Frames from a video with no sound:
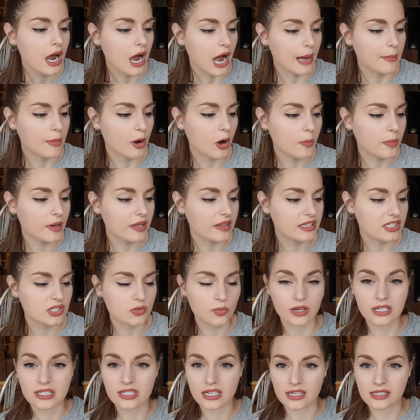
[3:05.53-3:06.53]
I'm hoping this
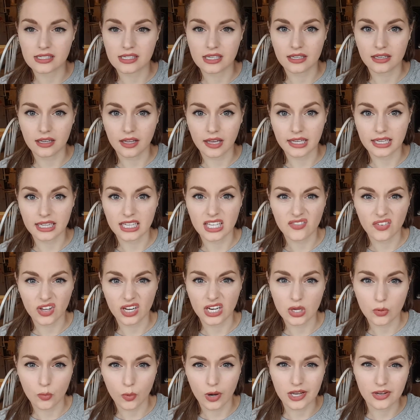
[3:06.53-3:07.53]
one doesn't like leave
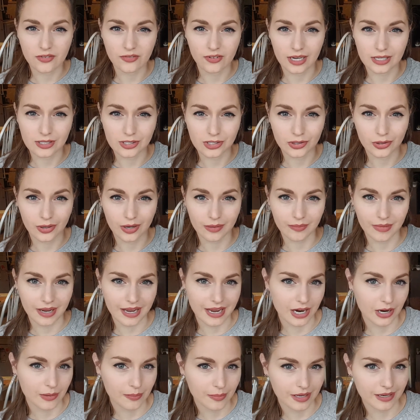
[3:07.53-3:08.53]
any white residue on my
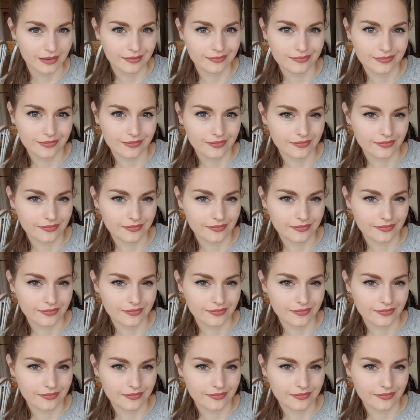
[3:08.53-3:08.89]
hair, but